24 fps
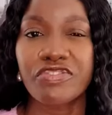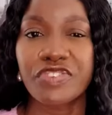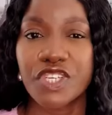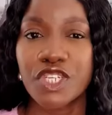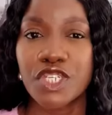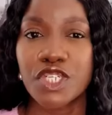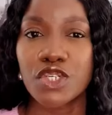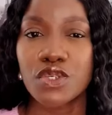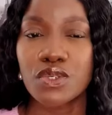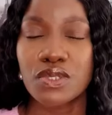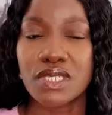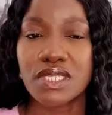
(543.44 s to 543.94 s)

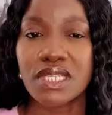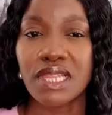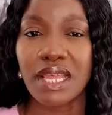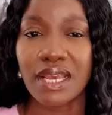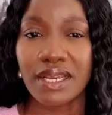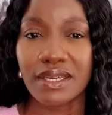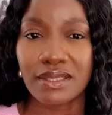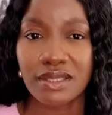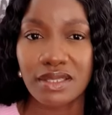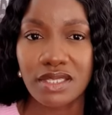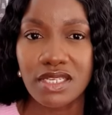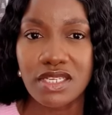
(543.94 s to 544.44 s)
videos
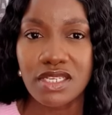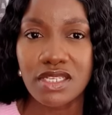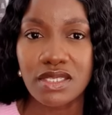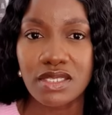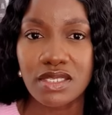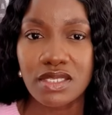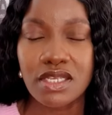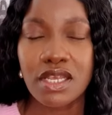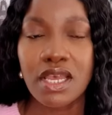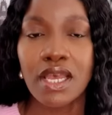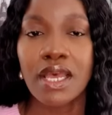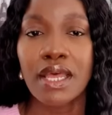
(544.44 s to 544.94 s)
like
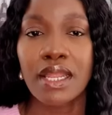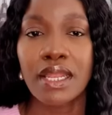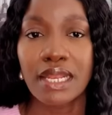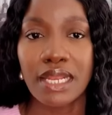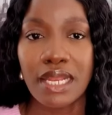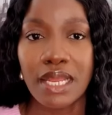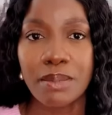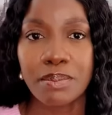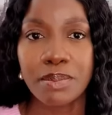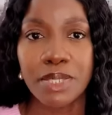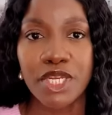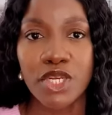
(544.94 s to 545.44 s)
this,
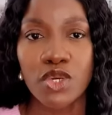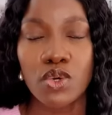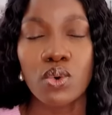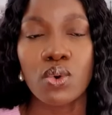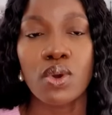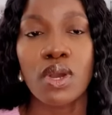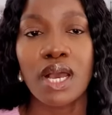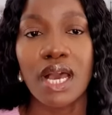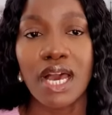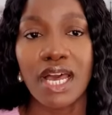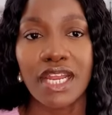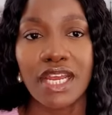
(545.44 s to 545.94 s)
let me
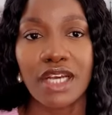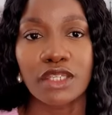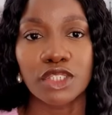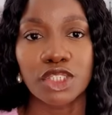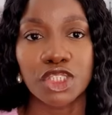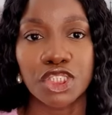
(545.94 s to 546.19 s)
know and I'll